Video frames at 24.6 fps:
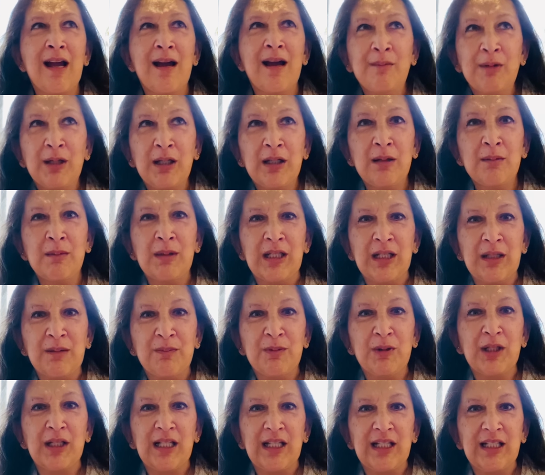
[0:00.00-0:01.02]
I'm going to
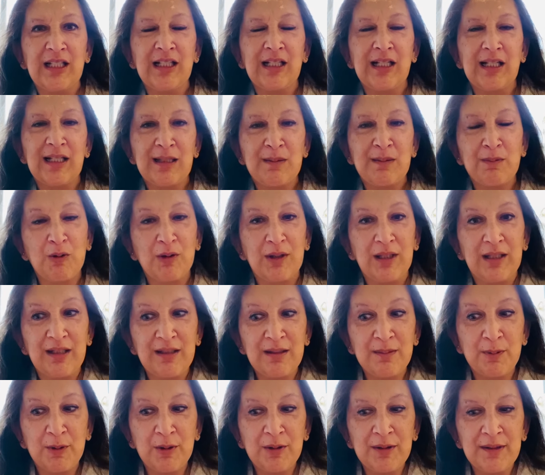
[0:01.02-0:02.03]
manipulate and exploit
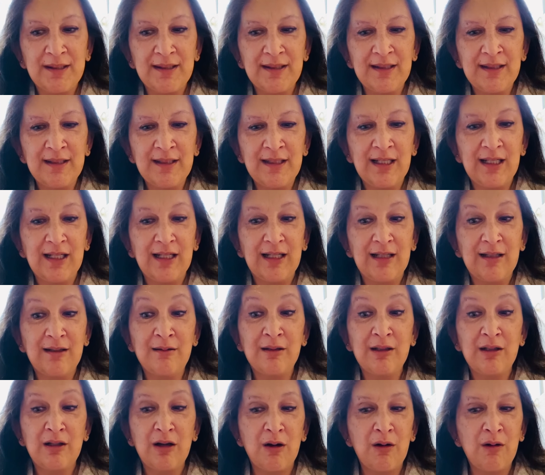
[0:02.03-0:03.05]
this person
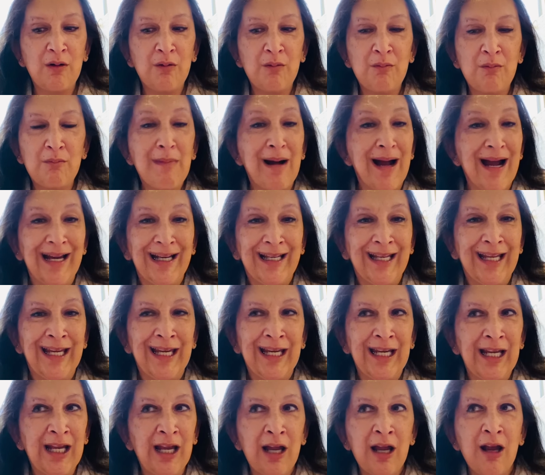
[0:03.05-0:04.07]
and go
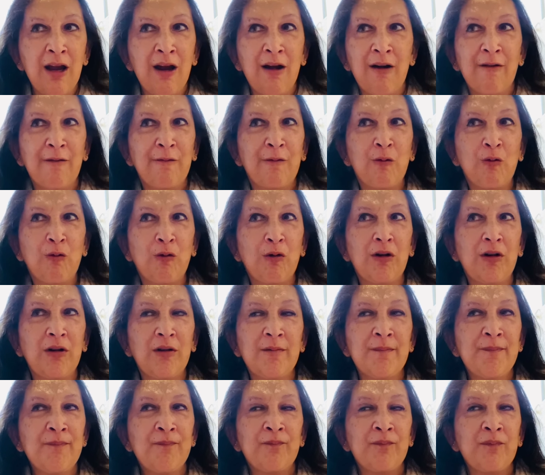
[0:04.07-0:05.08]
mining
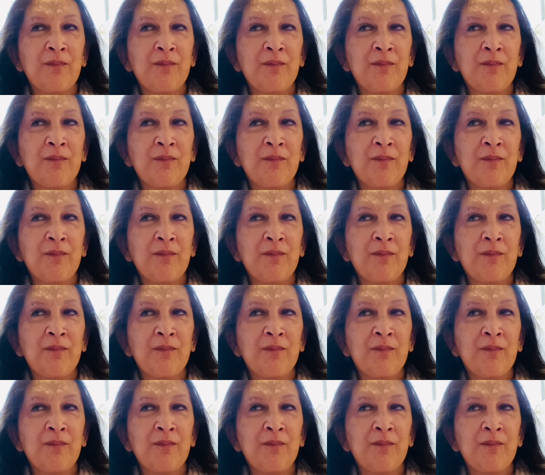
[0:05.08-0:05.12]
for